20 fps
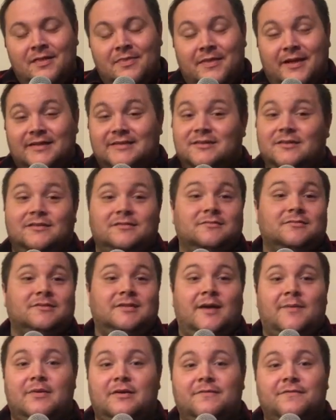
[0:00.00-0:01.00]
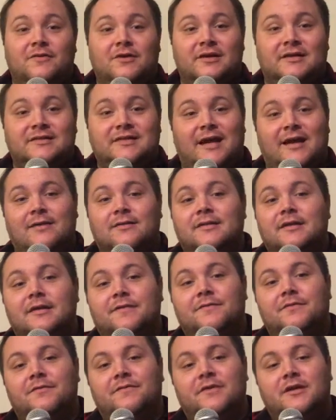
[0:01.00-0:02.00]
That's a topic for an entirely
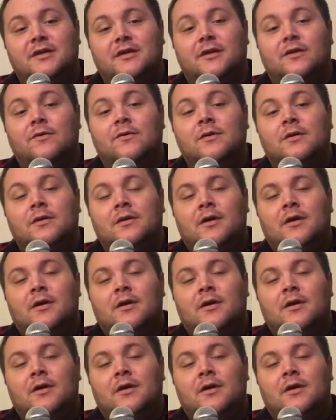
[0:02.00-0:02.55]
different video.